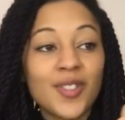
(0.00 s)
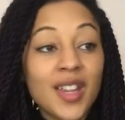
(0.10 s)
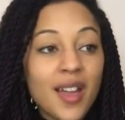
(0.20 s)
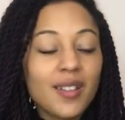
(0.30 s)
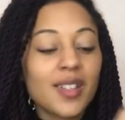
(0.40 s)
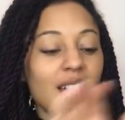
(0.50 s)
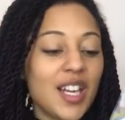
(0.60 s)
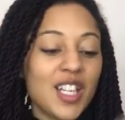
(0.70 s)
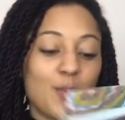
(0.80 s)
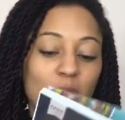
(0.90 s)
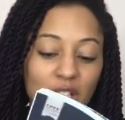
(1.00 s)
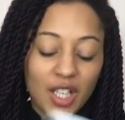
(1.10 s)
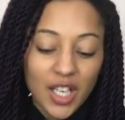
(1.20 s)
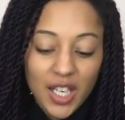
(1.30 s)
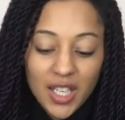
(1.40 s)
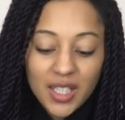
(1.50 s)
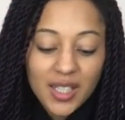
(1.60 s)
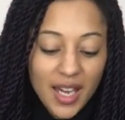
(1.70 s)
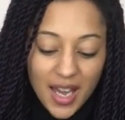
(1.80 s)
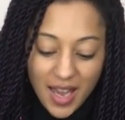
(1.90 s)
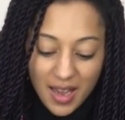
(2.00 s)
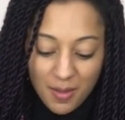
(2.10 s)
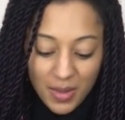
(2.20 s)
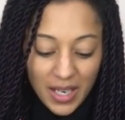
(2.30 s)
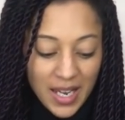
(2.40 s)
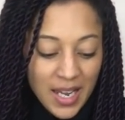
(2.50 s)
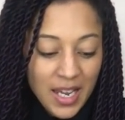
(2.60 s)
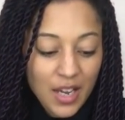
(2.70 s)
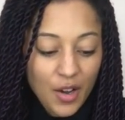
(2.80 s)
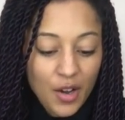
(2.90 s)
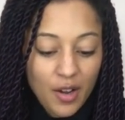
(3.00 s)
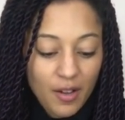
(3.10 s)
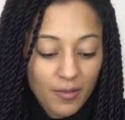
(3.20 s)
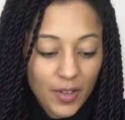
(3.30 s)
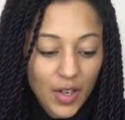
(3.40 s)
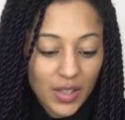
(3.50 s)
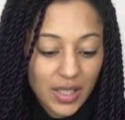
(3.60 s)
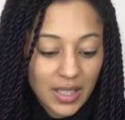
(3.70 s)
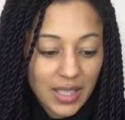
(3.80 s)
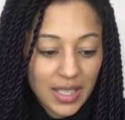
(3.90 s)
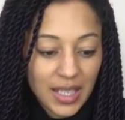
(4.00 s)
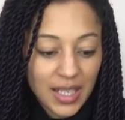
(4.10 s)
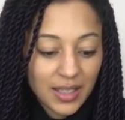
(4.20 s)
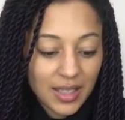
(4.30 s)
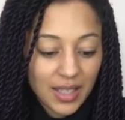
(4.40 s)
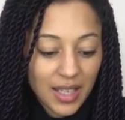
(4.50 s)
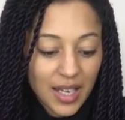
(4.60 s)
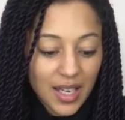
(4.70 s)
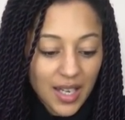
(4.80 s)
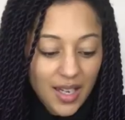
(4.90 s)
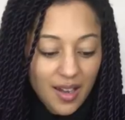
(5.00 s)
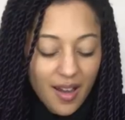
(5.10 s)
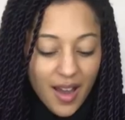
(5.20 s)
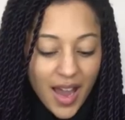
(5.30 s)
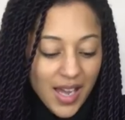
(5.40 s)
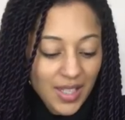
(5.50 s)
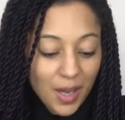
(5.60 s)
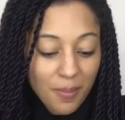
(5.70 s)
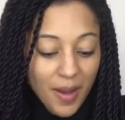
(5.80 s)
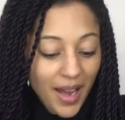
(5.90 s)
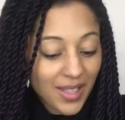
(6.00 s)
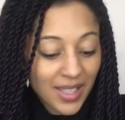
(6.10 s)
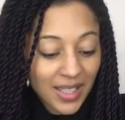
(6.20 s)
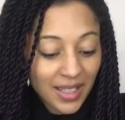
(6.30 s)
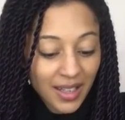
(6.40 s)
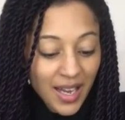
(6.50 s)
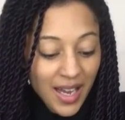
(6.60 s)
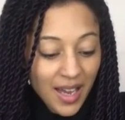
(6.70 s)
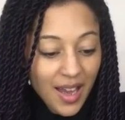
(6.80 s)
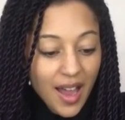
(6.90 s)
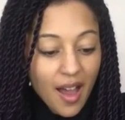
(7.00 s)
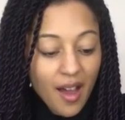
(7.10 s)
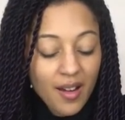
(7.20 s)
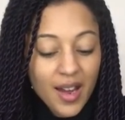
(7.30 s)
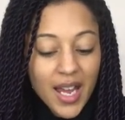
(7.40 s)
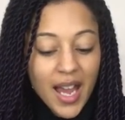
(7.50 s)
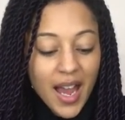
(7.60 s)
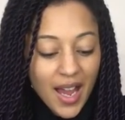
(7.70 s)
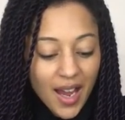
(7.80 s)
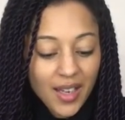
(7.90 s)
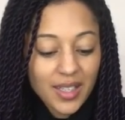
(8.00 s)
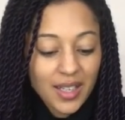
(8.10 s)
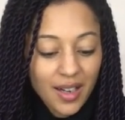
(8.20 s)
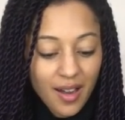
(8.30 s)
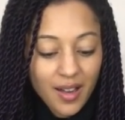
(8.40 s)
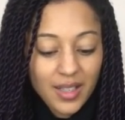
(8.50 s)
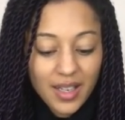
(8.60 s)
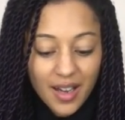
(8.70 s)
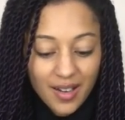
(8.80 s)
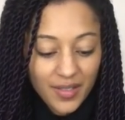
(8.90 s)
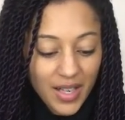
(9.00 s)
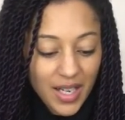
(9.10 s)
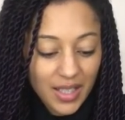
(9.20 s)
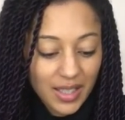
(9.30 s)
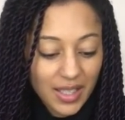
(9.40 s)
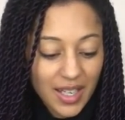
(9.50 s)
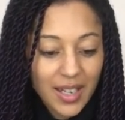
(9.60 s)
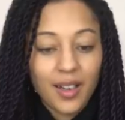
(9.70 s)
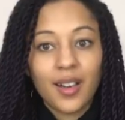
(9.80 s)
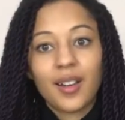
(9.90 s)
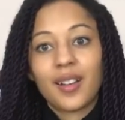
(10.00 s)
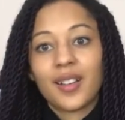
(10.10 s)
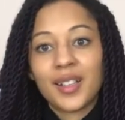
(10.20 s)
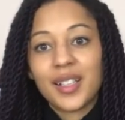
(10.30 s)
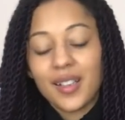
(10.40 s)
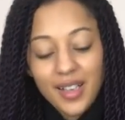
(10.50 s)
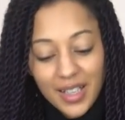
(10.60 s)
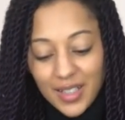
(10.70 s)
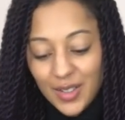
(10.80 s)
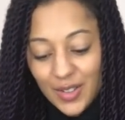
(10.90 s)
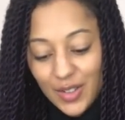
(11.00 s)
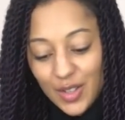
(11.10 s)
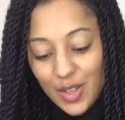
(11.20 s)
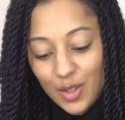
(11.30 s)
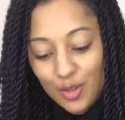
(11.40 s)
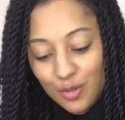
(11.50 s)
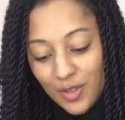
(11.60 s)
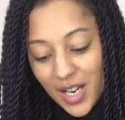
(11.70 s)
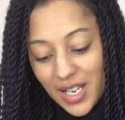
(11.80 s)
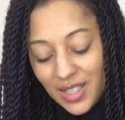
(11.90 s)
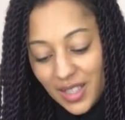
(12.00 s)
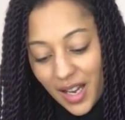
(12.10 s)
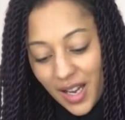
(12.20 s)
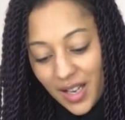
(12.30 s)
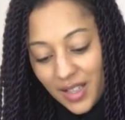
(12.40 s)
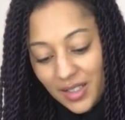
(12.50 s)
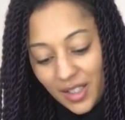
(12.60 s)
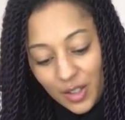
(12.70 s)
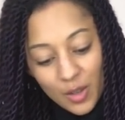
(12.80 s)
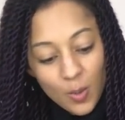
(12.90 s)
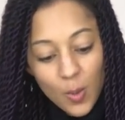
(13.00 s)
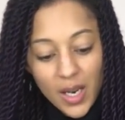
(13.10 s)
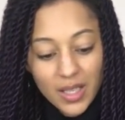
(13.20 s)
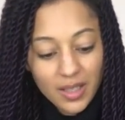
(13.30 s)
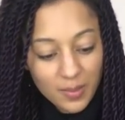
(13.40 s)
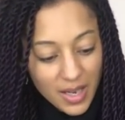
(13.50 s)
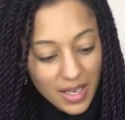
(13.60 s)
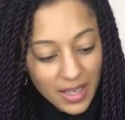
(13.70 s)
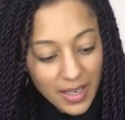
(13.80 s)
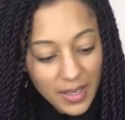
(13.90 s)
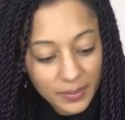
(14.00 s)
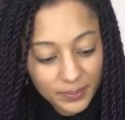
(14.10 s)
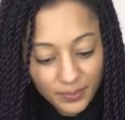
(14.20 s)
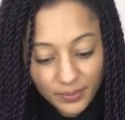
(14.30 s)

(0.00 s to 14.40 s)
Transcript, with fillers: for this is because Emily of Lost in Knit has a pattern in here and I had to had to have it. It looks great and I can't wait to make it.